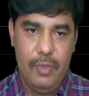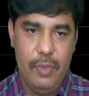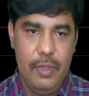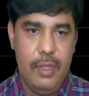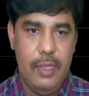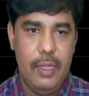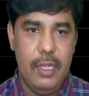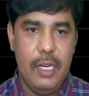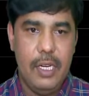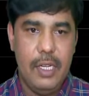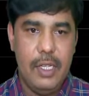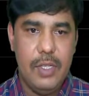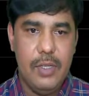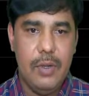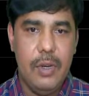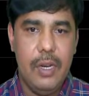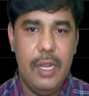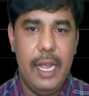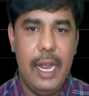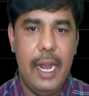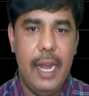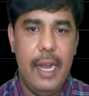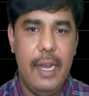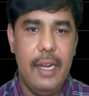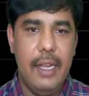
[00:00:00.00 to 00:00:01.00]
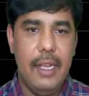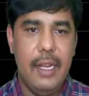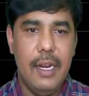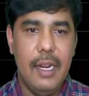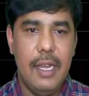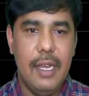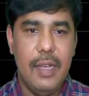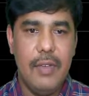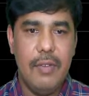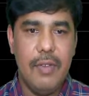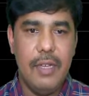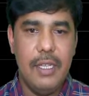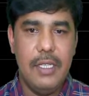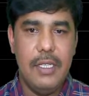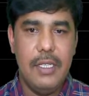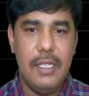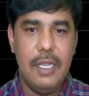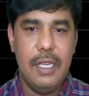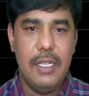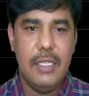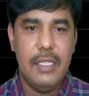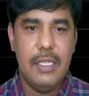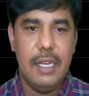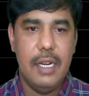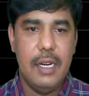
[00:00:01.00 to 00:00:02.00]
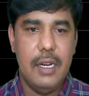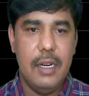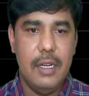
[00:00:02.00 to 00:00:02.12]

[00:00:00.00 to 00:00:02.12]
that is only anti-clockwise sense and